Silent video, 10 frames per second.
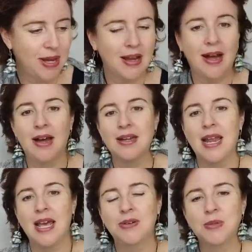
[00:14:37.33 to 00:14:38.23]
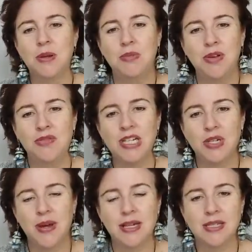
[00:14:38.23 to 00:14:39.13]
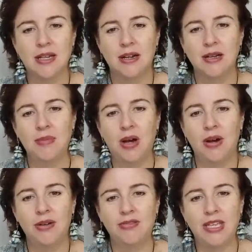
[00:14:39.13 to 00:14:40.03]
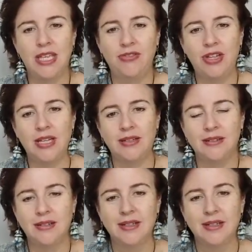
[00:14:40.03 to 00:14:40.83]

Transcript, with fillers: a card now as we move into our time of giving